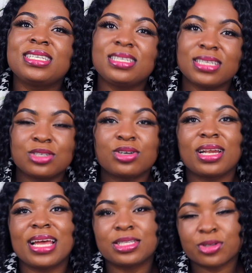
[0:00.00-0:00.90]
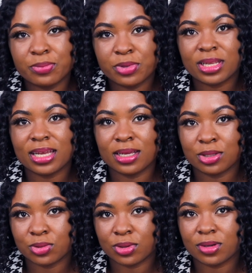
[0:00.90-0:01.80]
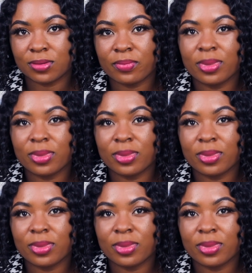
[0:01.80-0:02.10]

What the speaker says: decentralized computer network.